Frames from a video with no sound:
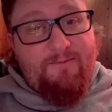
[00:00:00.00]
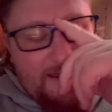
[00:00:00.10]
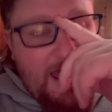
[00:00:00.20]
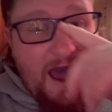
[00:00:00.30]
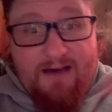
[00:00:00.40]

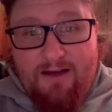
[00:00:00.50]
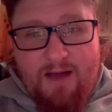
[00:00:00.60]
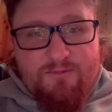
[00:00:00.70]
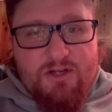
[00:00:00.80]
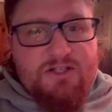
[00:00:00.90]
yeah,
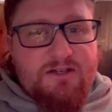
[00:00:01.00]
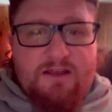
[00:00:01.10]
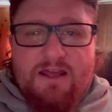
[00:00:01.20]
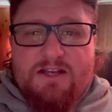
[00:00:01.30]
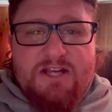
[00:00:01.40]
I'm just
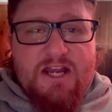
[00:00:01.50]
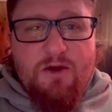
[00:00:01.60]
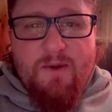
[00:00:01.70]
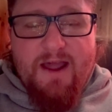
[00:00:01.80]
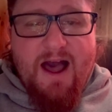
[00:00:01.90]

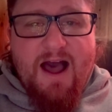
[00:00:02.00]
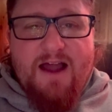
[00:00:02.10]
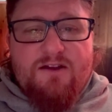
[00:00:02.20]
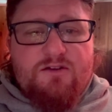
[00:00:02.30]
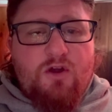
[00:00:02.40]
continuing
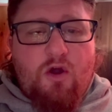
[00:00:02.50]
on,